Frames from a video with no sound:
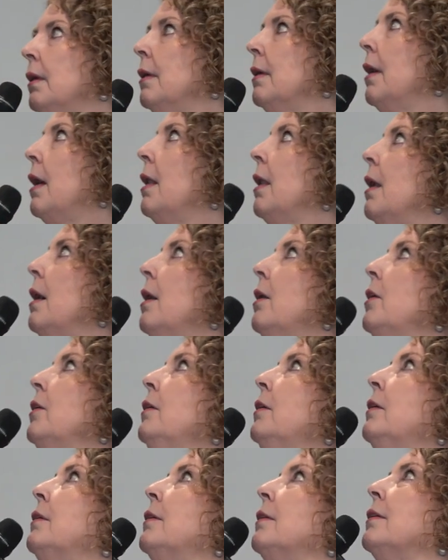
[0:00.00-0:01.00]
Hello?
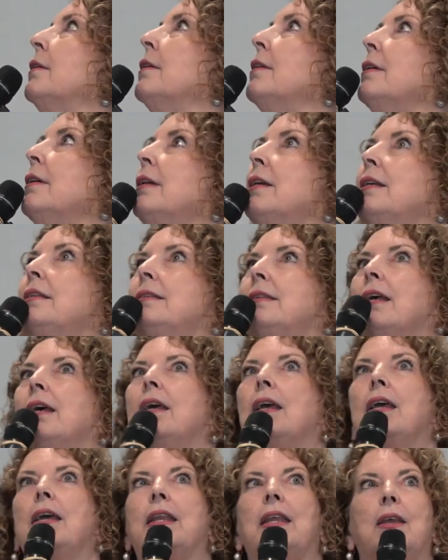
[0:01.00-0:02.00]
Is
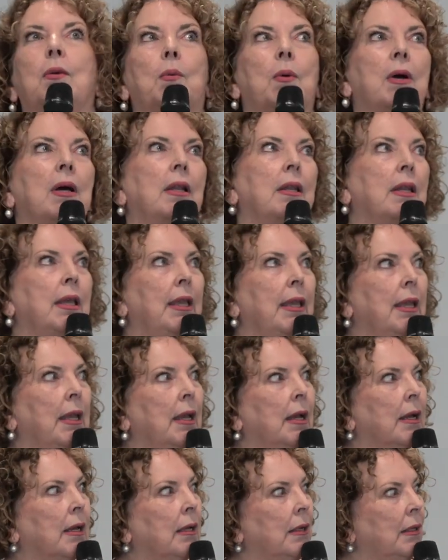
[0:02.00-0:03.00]
there anyone
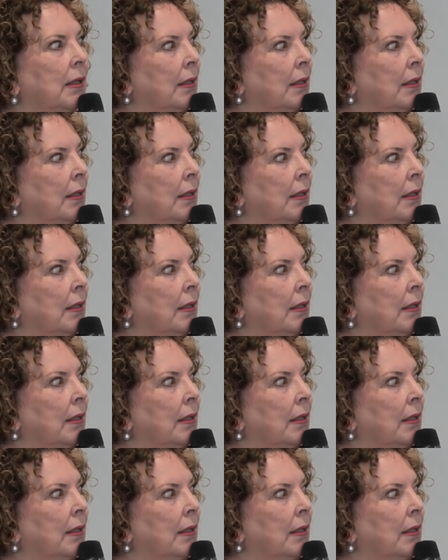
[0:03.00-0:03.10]
here?